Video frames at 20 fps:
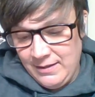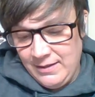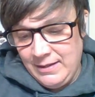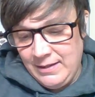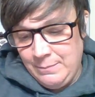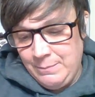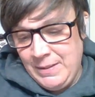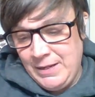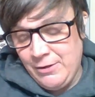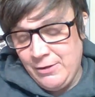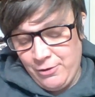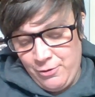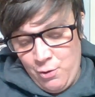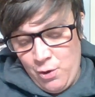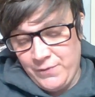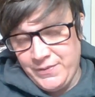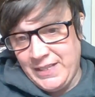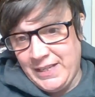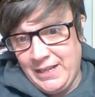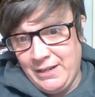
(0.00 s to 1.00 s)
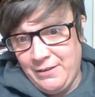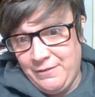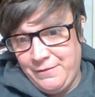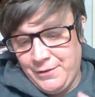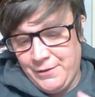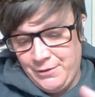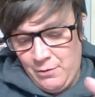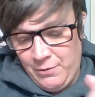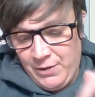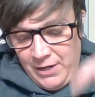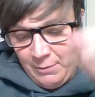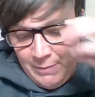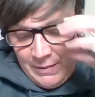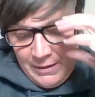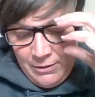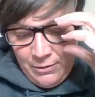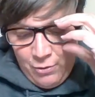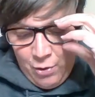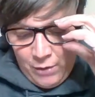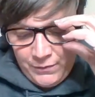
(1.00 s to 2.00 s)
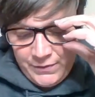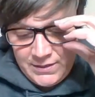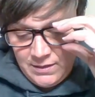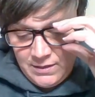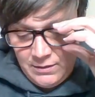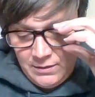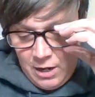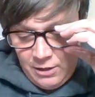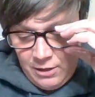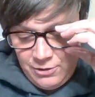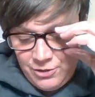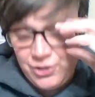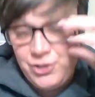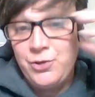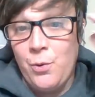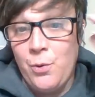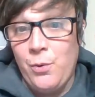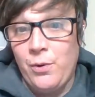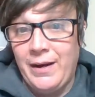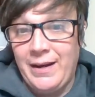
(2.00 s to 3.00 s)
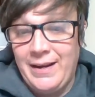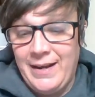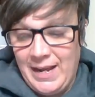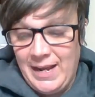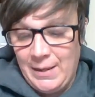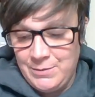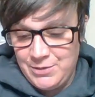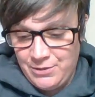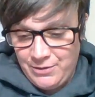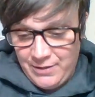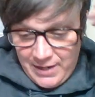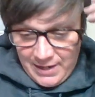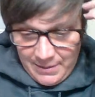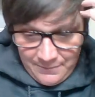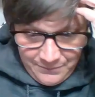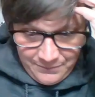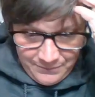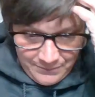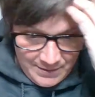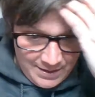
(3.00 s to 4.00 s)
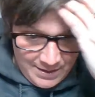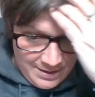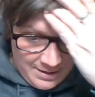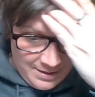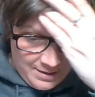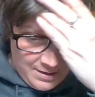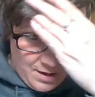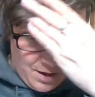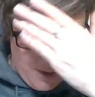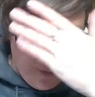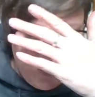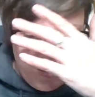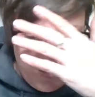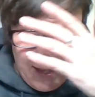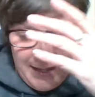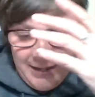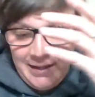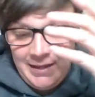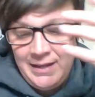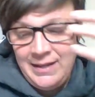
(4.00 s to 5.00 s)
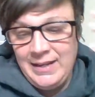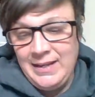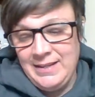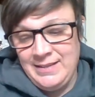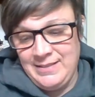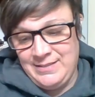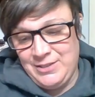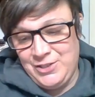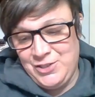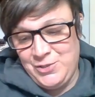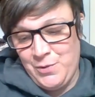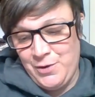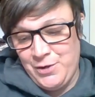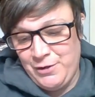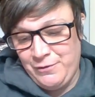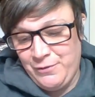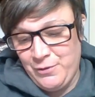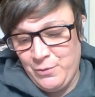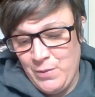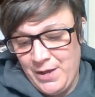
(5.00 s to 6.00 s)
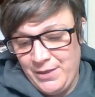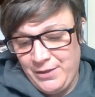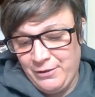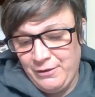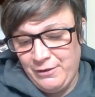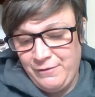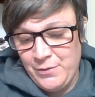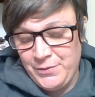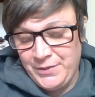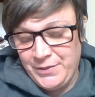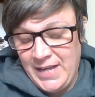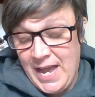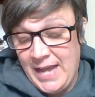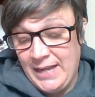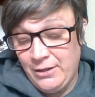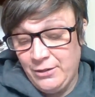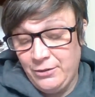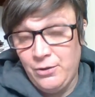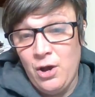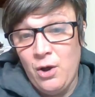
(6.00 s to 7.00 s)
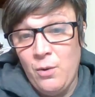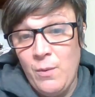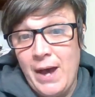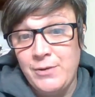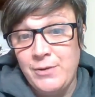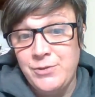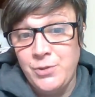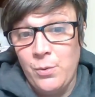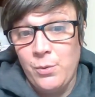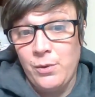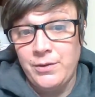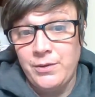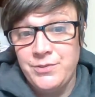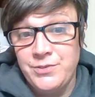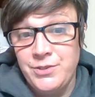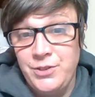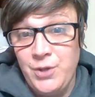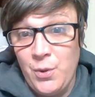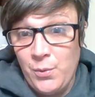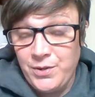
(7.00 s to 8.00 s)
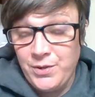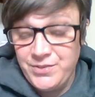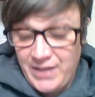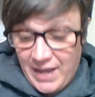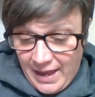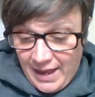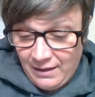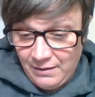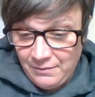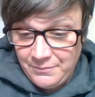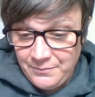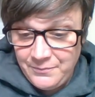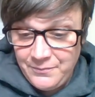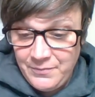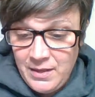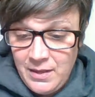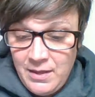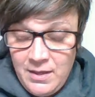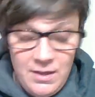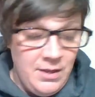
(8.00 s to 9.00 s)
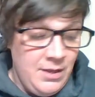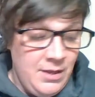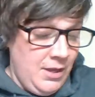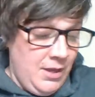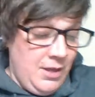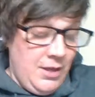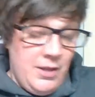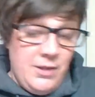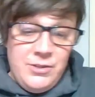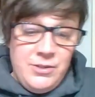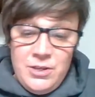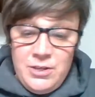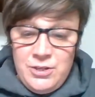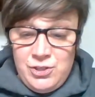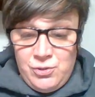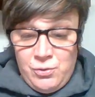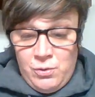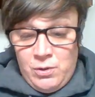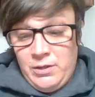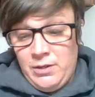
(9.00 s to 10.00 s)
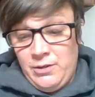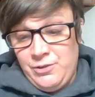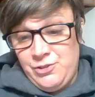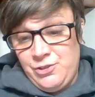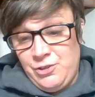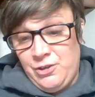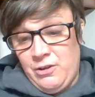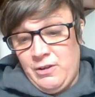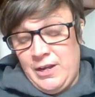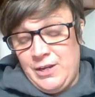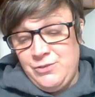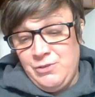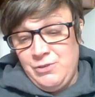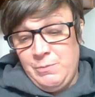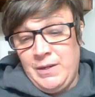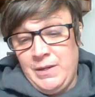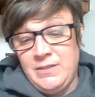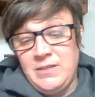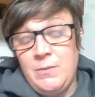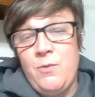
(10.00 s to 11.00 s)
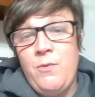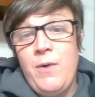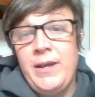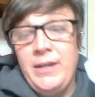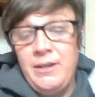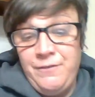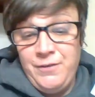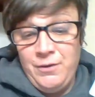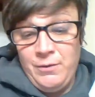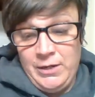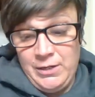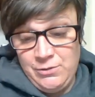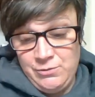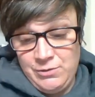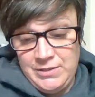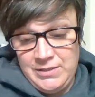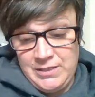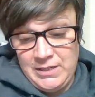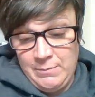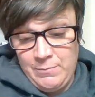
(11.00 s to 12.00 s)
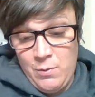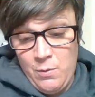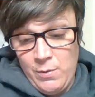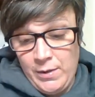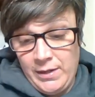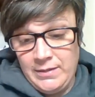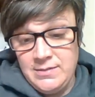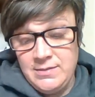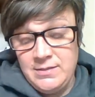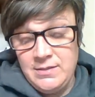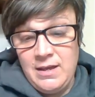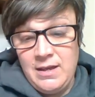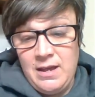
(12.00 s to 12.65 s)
In Binkerkorf's, I get a footnote here. Binkerkorf's is a large store in Amsterdam. Oh, Kit, it is such wonderful weather. If only I could go outdoors. Yours, Anne. This short little journal entry brings up quite a few interesting points.